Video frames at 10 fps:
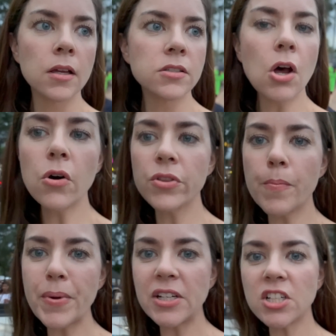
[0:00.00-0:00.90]
So the
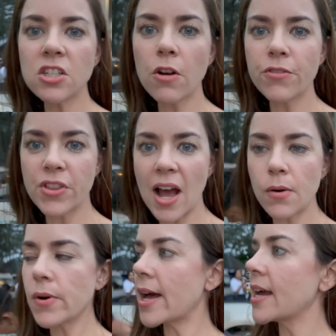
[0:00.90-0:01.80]
beach is over that
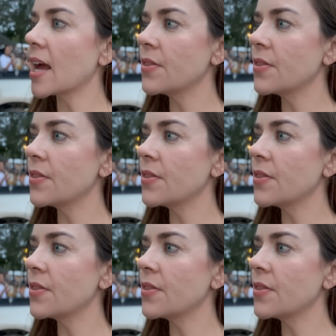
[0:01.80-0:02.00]
way,